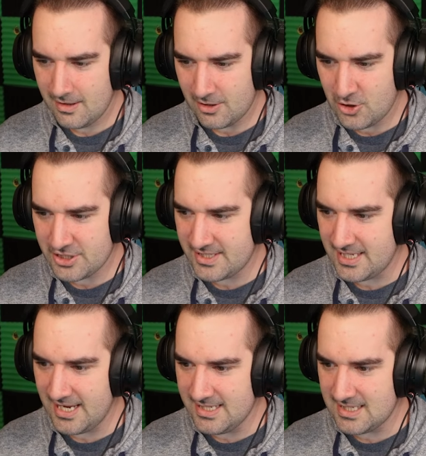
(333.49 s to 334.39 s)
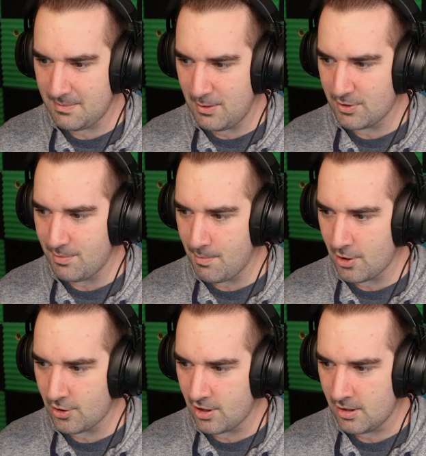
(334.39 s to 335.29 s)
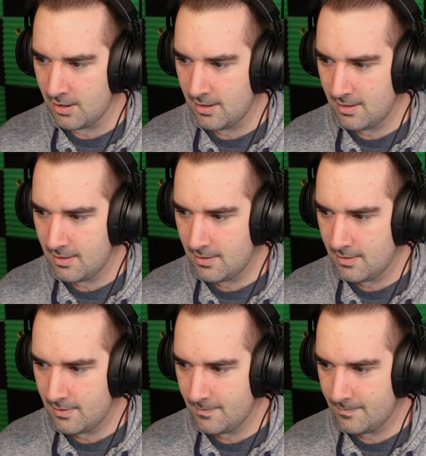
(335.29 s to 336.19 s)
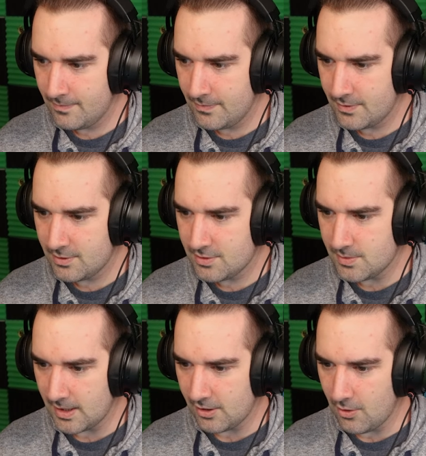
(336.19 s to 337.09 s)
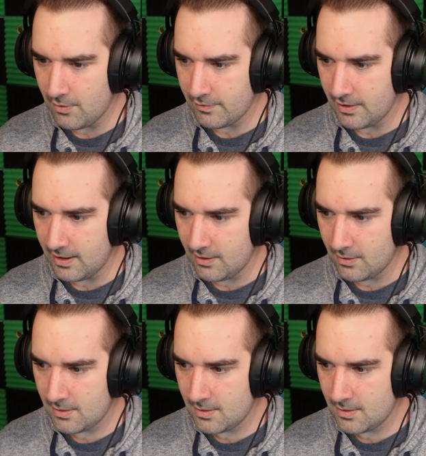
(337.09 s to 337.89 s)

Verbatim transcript: They're just teasing me with murder. Do I go over there?